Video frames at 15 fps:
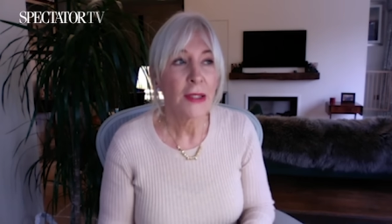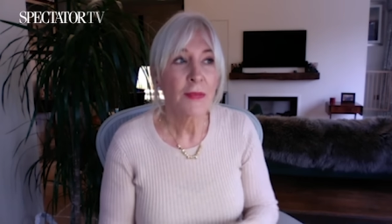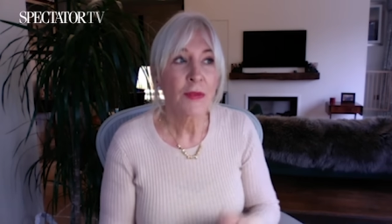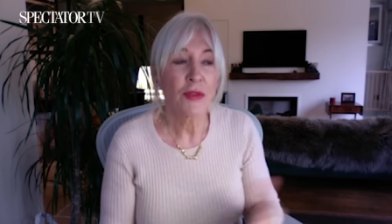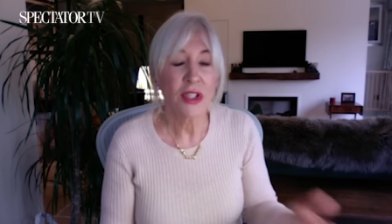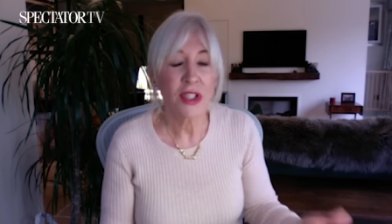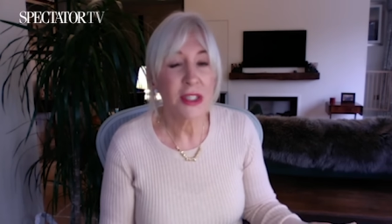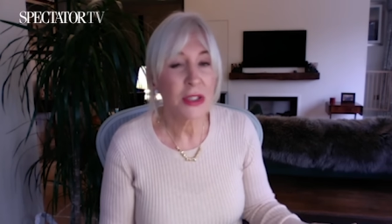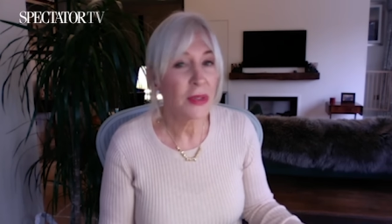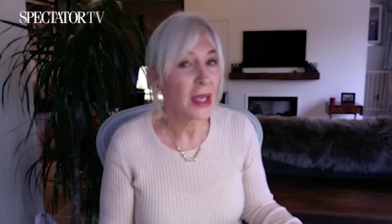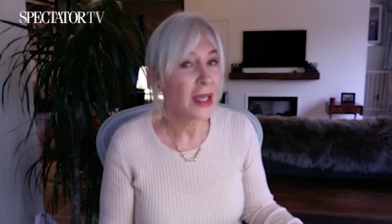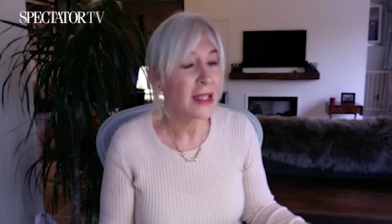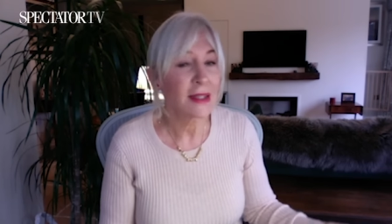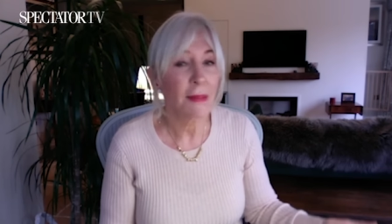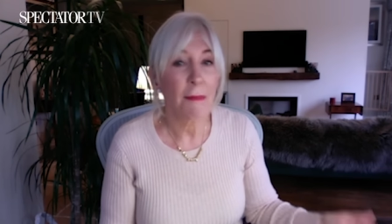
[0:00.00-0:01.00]
Rishi
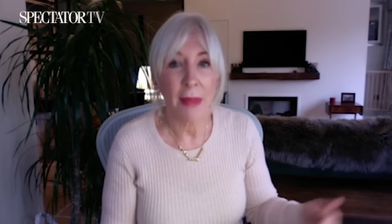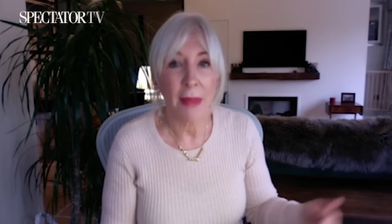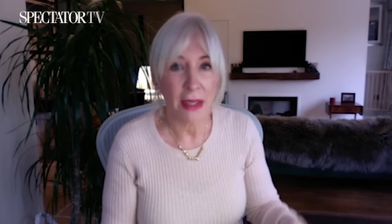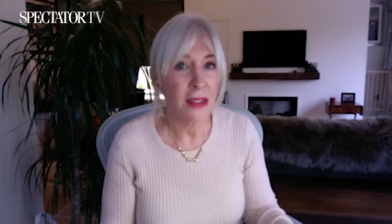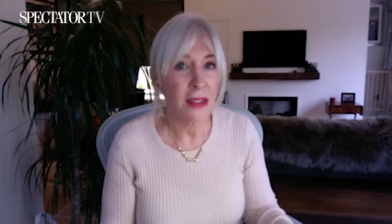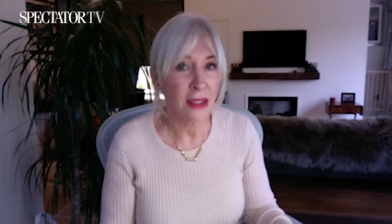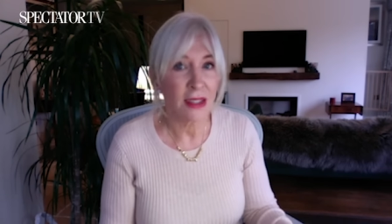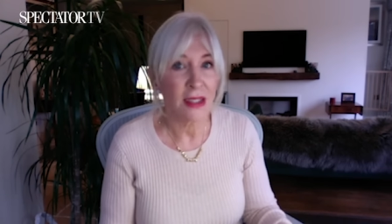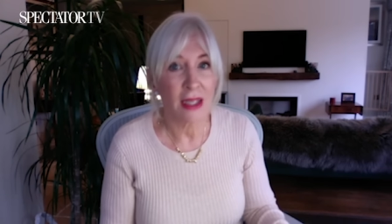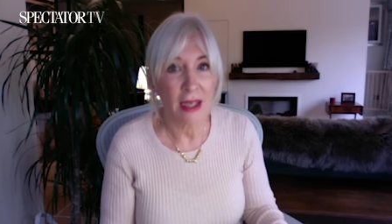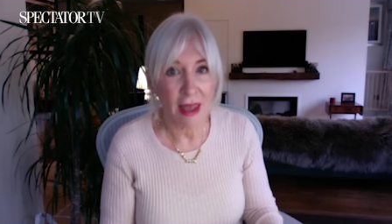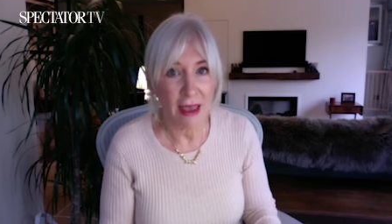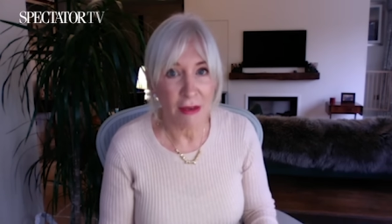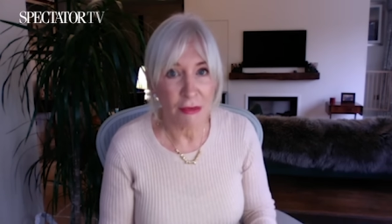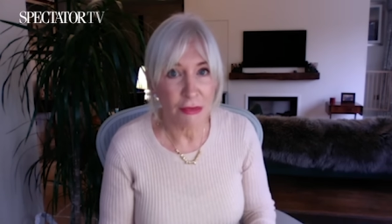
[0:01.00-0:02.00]
Sunak has abandoned the
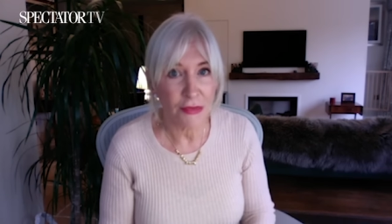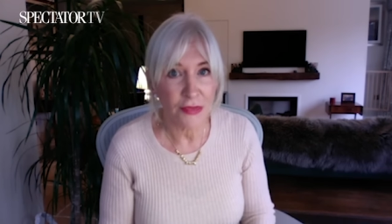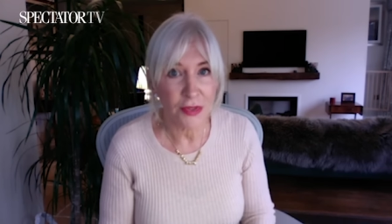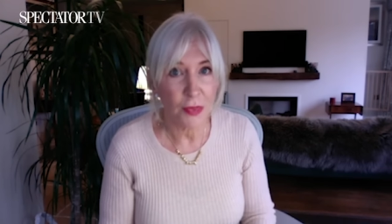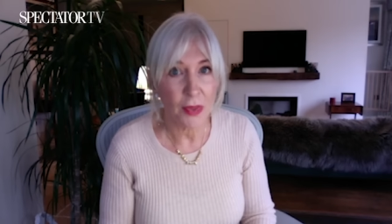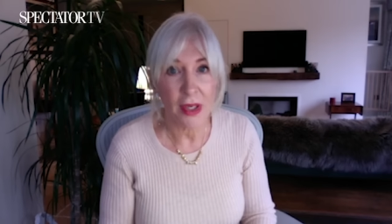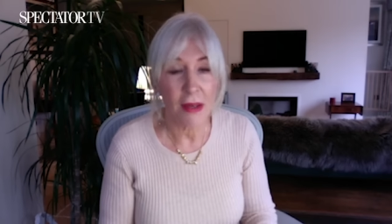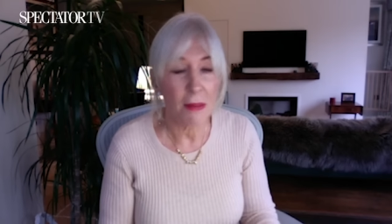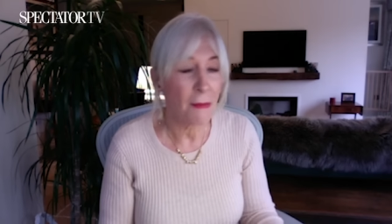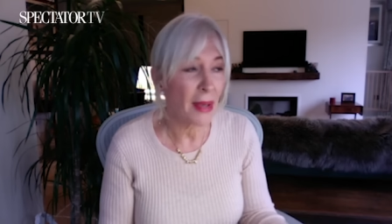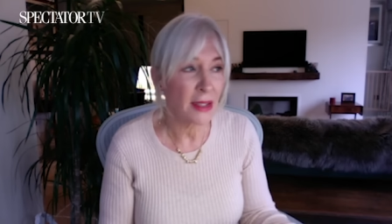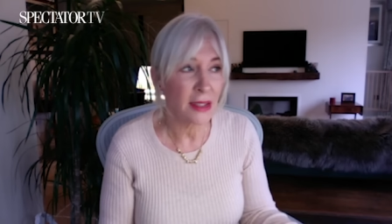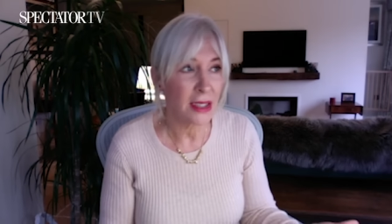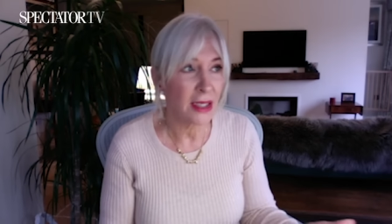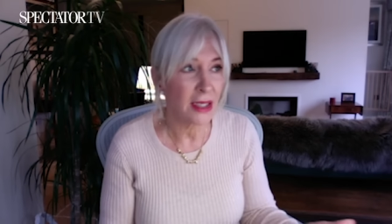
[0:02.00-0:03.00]
left by
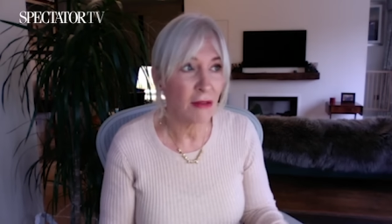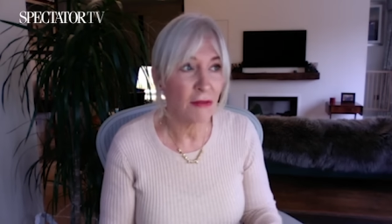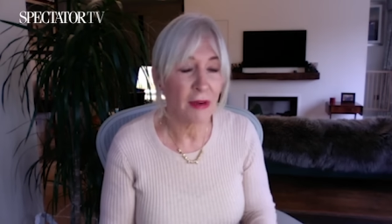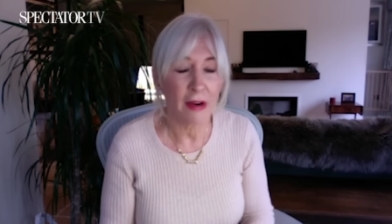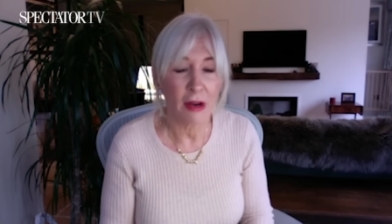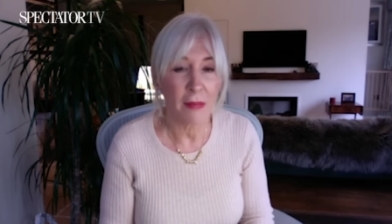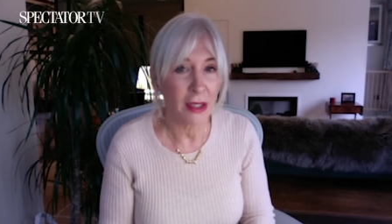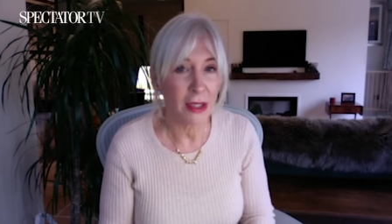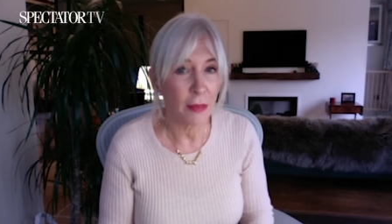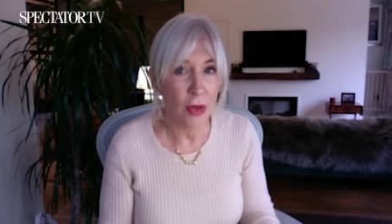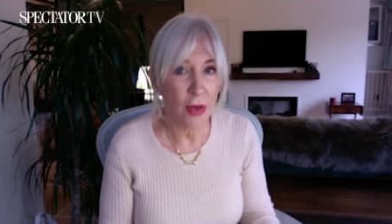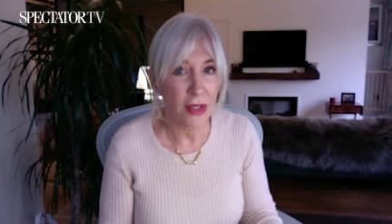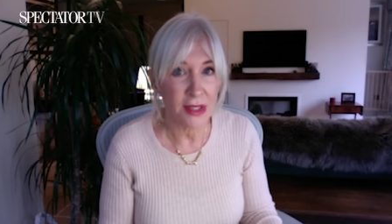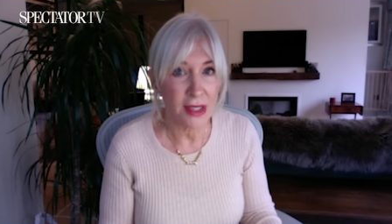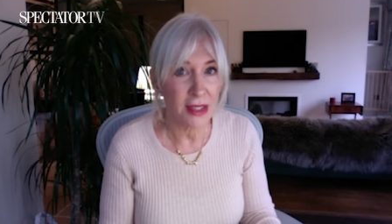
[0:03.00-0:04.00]
abandoning environmental
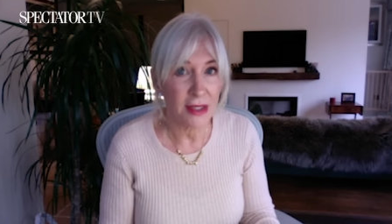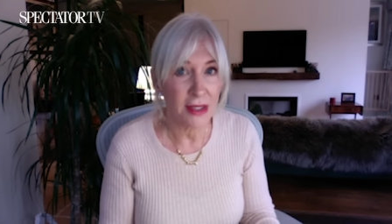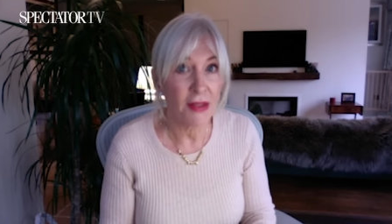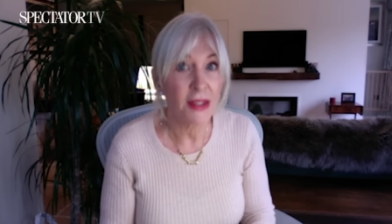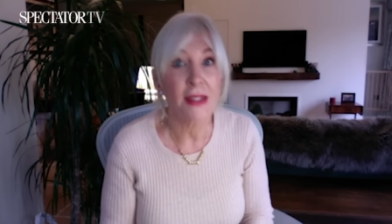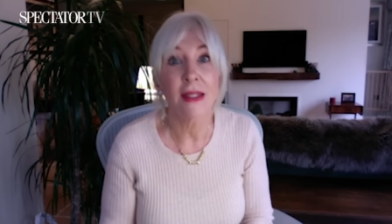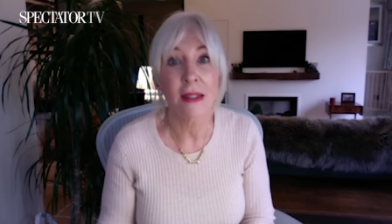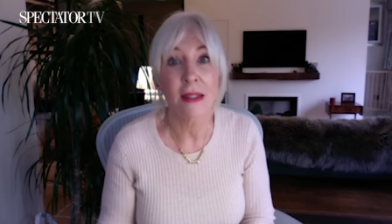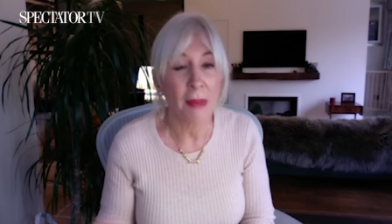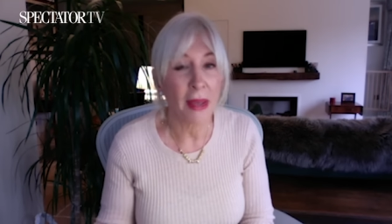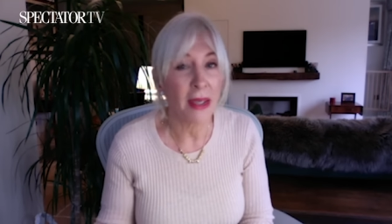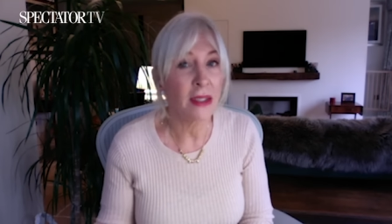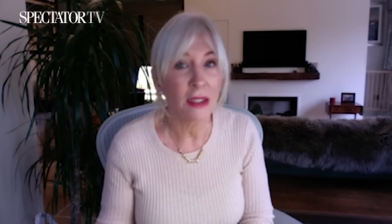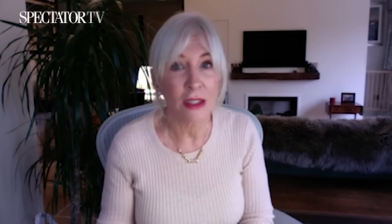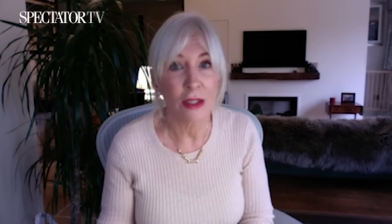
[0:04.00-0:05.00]
policies, and others, and he's
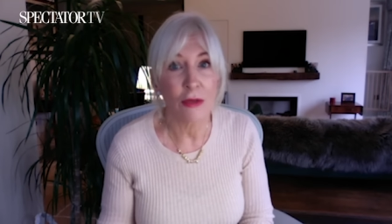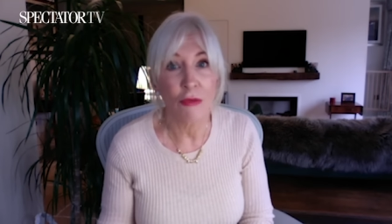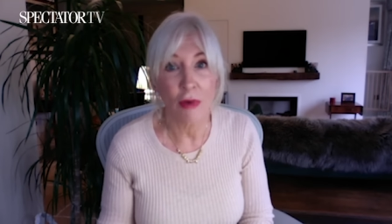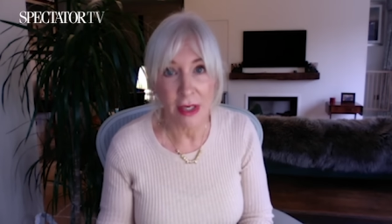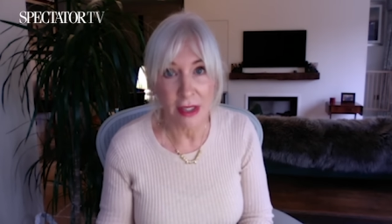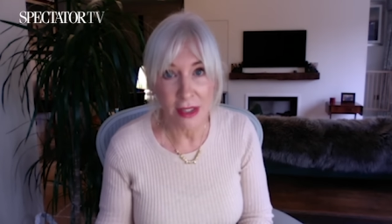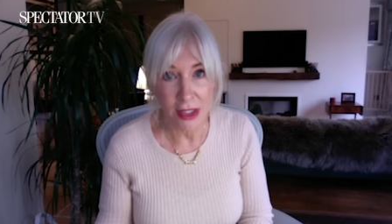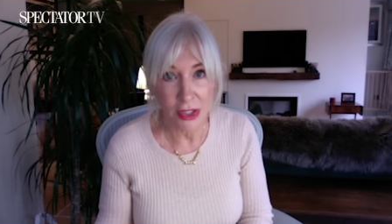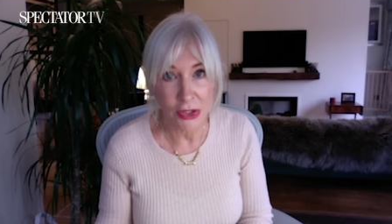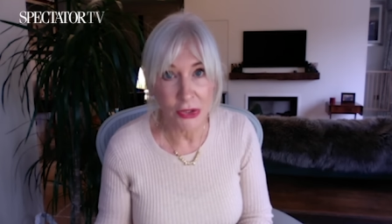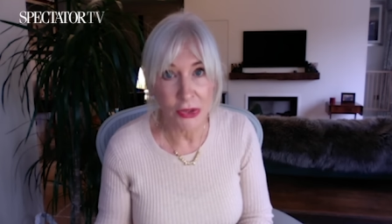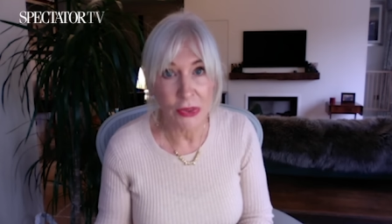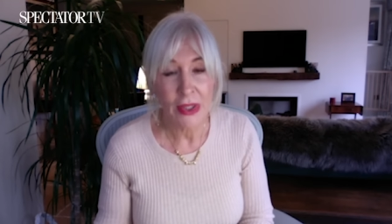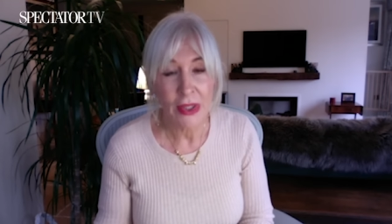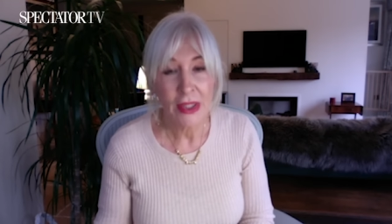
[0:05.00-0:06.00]
abandoned the right too